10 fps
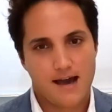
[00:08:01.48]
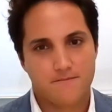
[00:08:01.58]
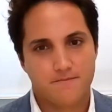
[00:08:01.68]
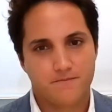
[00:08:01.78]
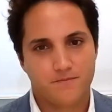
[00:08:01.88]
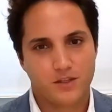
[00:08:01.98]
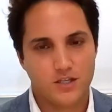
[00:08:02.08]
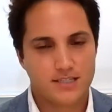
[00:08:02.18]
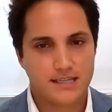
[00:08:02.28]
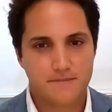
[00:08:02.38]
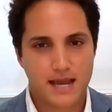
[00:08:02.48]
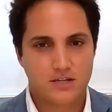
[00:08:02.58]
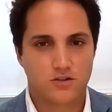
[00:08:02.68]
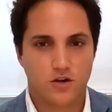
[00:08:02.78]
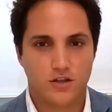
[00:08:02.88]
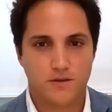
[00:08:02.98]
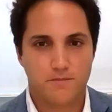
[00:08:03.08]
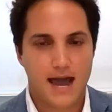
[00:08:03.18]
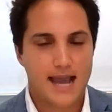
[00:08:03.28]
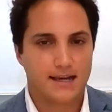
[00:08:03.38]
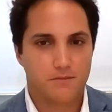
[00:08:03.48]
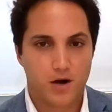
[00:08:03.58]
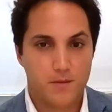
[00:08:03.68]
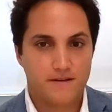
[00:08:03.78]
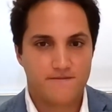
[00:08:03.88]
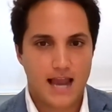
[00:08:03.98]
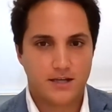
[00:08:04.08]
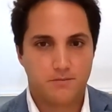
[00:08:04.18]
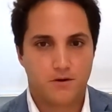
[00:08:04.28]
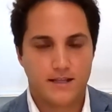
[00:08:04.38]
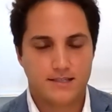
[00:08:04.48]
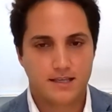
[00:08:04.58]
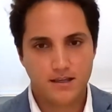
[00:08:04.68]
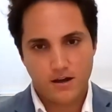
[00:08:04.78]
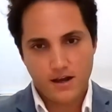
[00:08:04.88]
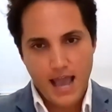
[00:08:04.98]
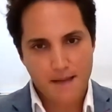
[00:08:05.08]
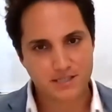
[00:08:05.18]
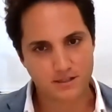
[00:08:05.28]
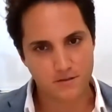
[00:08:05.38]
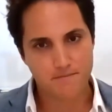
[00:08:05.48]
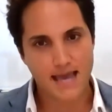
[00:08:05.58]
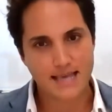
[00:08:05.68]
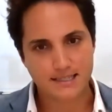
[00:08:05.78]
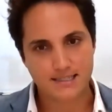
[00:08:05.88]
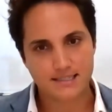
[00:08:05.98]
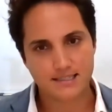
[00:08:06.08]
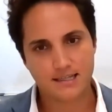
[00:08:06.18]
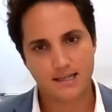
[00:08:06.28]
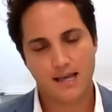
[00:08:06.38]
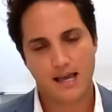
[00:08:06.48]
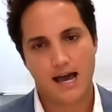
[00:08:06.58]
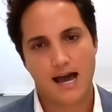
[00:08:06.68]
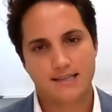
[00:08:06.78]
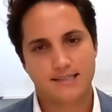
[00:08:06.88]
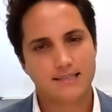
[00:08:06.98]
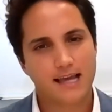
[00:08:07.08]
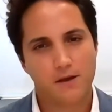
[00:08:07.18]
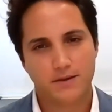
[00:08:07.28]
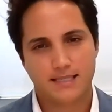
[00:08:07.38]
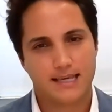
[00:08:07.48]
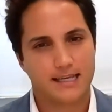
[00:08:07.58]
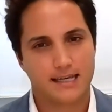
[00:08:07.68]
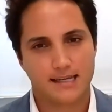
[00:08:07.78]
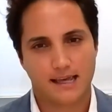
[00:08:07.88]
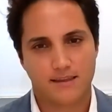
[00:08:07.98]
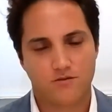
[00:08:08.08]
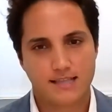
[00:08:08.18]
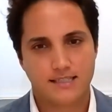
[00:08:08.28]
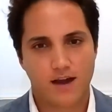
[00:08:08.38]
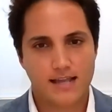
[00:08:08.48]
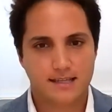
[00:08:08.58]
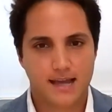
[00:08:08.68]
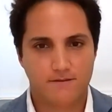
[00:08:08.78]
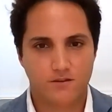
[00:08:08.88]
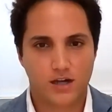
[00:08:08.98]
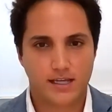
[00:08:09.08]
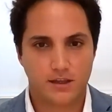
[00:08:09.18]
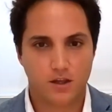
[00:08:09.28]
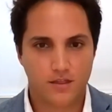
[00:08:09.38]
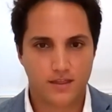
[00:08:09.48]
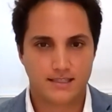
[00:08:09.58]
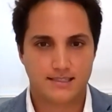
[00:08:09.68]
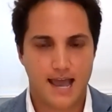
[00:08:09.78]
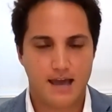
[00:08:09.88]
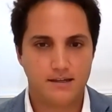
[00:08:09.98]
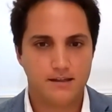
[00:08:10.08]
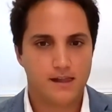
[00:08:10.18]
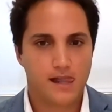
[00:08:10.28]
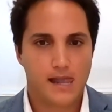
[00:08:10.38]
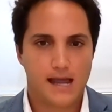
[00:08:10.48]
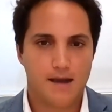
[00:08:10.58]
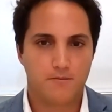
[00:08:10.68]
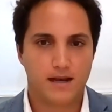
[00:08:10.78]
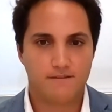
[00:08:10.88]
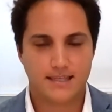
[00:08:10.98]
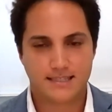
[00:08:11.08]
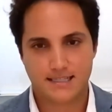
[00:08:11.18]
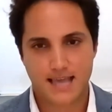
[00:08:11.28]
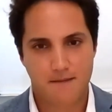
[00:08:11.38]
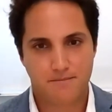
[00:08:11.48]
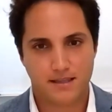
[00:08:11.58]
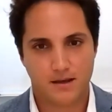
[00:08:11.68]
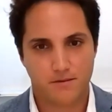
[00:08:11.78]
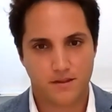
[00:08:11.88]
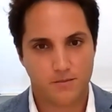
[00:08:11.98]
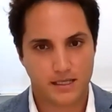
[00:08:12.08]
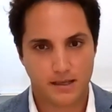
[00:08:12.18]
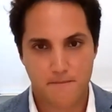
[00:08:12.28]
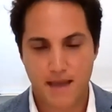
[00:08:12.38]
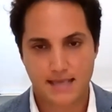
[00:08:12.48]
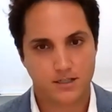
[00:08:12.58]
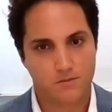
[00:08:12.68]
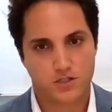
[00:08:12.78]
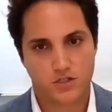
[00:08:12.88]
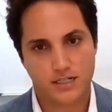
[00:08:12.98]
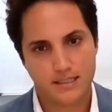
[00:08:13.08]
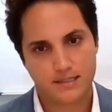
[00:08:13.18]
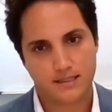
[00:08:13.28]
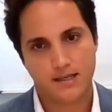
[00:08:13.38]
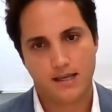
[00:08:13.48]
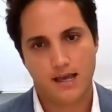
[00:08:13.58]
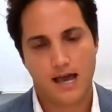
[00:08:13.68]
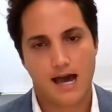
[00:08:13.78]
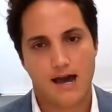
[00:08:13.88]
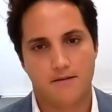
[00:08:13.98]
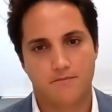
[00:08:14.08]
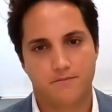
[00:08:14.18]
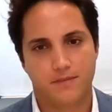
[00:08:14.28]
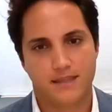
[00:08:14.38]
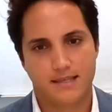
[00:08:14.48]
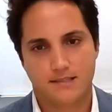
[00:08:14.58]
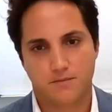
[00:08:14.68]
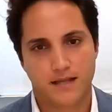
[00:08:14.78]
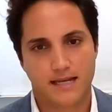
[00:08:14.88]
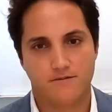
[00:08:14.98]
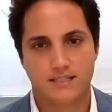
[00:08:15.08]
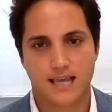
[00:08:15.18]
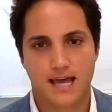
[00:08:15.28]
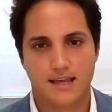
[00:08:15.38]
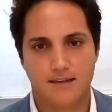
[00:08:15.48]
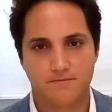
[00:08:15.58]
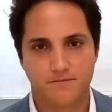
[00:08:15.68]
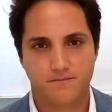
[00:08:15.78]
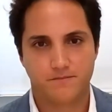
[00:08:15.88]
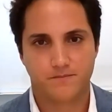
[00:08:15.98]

You just need to make sure that you're buying at appropriate value points on an absolute basis. So that's kind of how we're seeing it. Like these rising rates are kind of knocking a lot of things down. Whenever these things happen, there'll be amazing opportunities. But there's still plenty of risk out there.